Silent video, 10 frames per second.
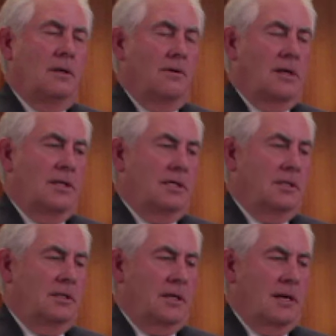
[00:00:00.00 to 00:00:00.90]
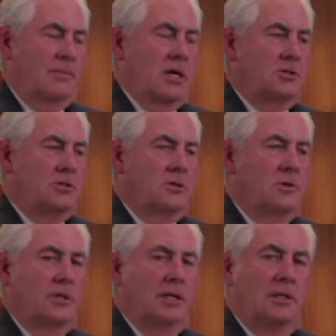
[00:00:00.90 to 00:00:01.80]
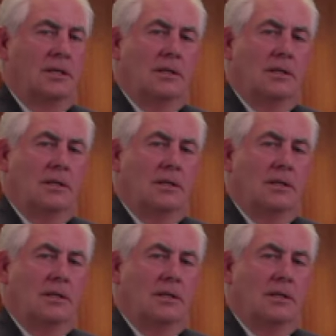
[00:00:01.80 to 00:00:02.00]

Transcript: Well, I think I'm not sure that